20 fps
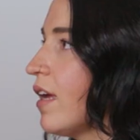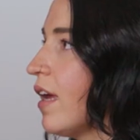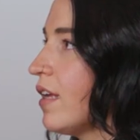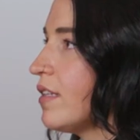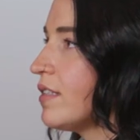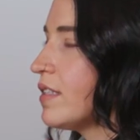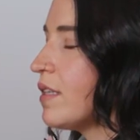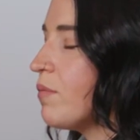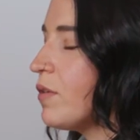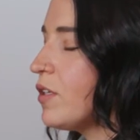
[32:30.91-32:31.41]

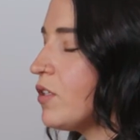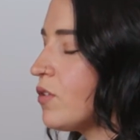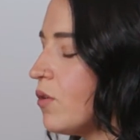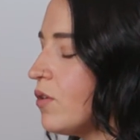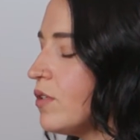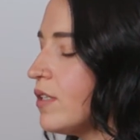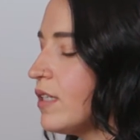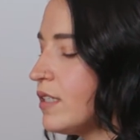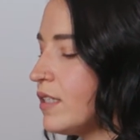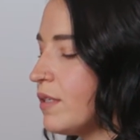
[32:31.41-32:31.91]
And someone
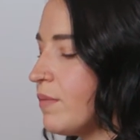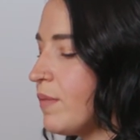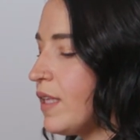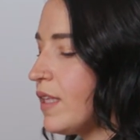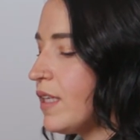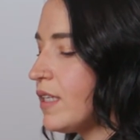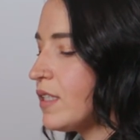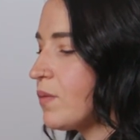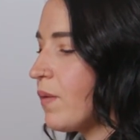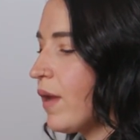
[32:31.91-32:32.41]
told it to me
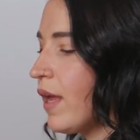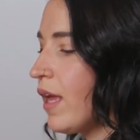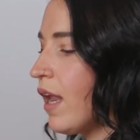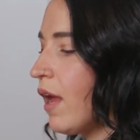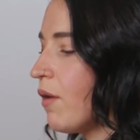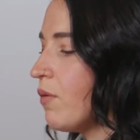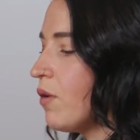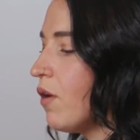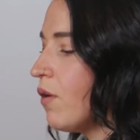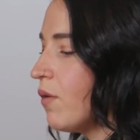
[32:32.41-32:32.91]
this way, and
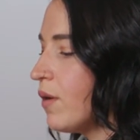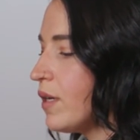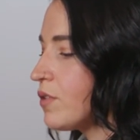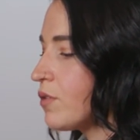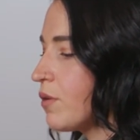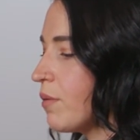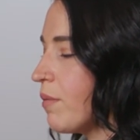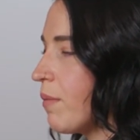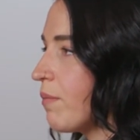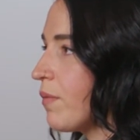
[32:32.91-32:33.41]
I will
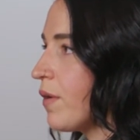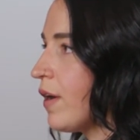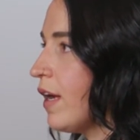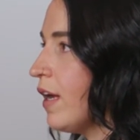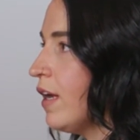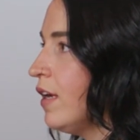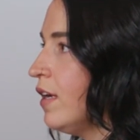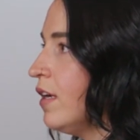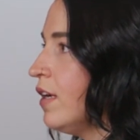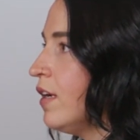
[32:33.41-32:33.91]
always remember
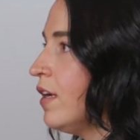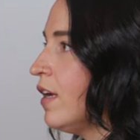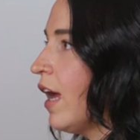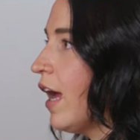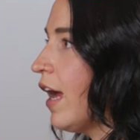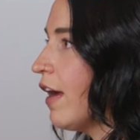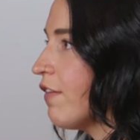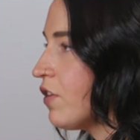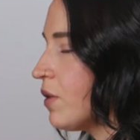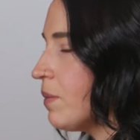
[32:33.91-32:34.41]
it.
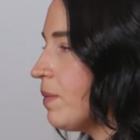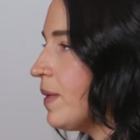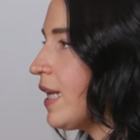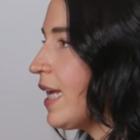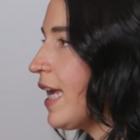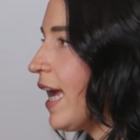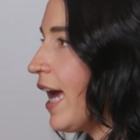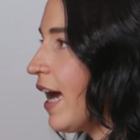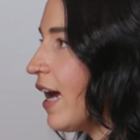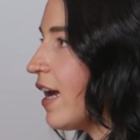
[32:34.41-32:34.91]

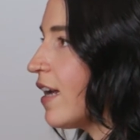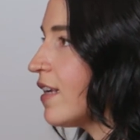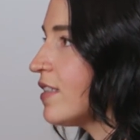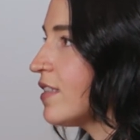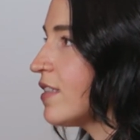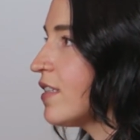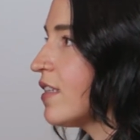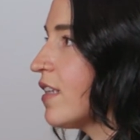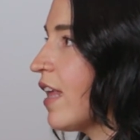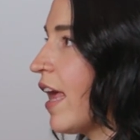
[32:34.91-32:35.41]
Everybody
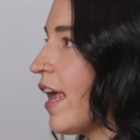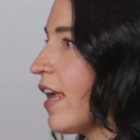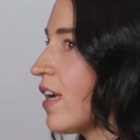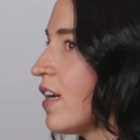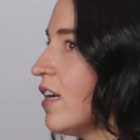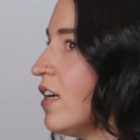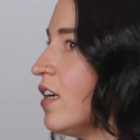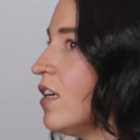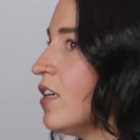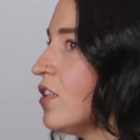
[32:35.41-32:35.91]
has
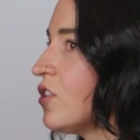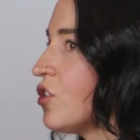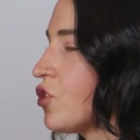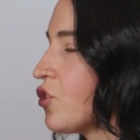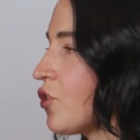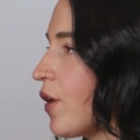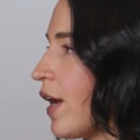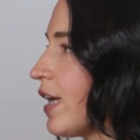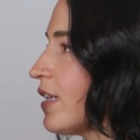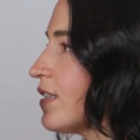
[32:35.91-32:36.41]
like
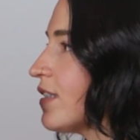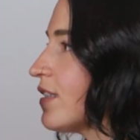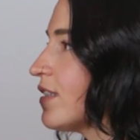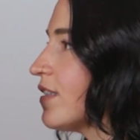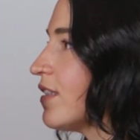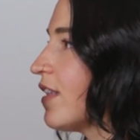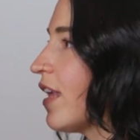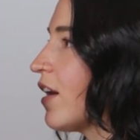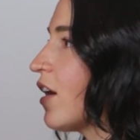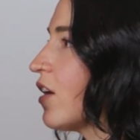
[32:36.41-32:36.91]
strengths
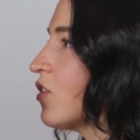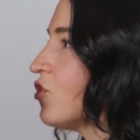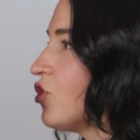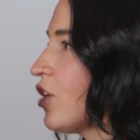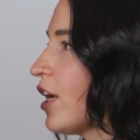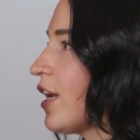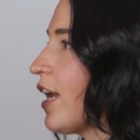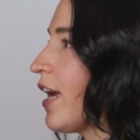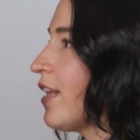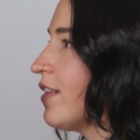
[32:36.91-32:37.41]
that are
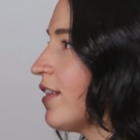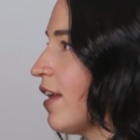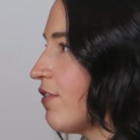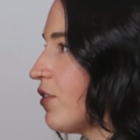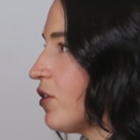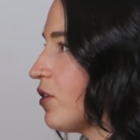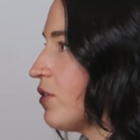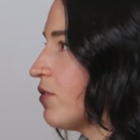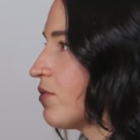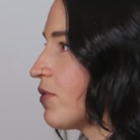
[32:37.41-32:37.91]
Jedi
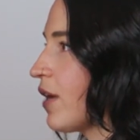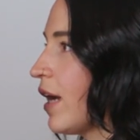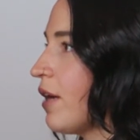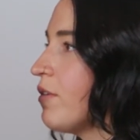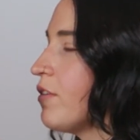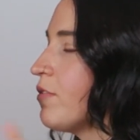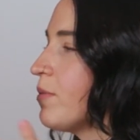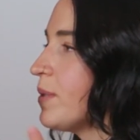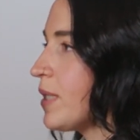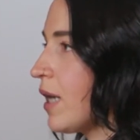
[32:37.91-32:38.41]
level, right?
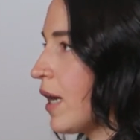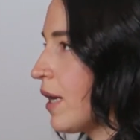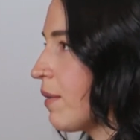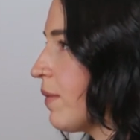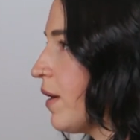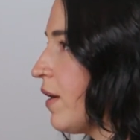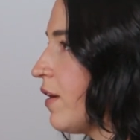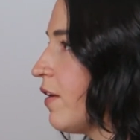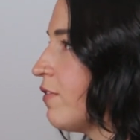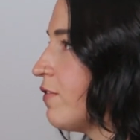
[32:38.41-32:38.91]
We've been talking
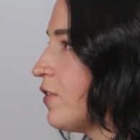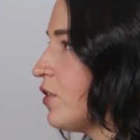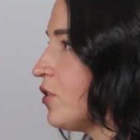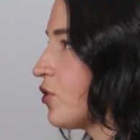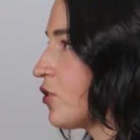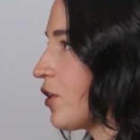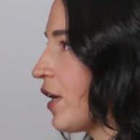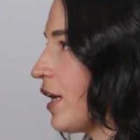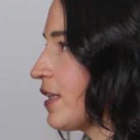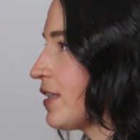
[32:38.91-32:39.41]
about a few
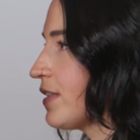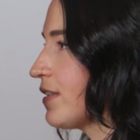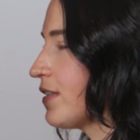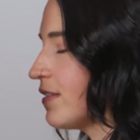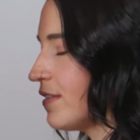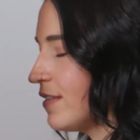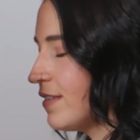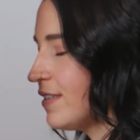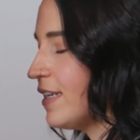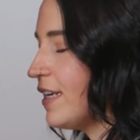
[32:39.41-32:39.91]
strengths
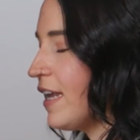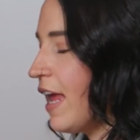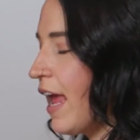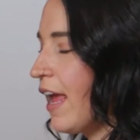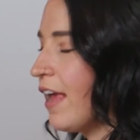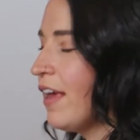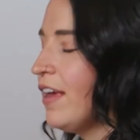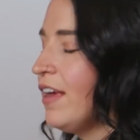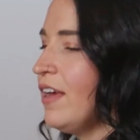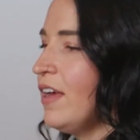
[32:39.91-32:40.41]

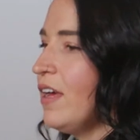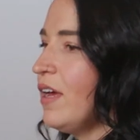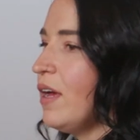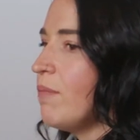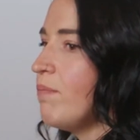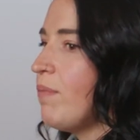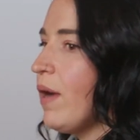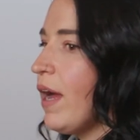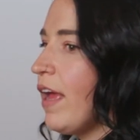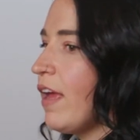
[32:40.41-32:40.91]
today,
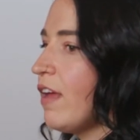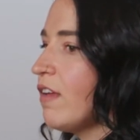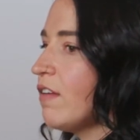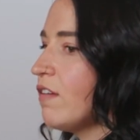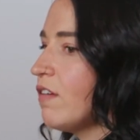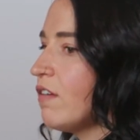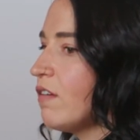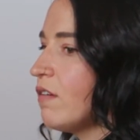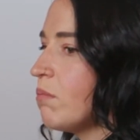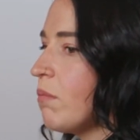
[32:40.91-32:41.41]
but
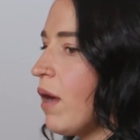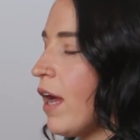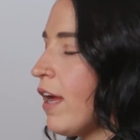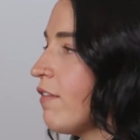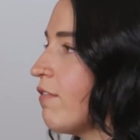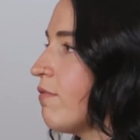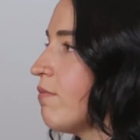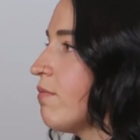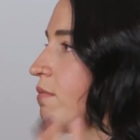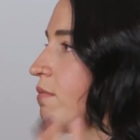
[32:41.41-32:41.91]
my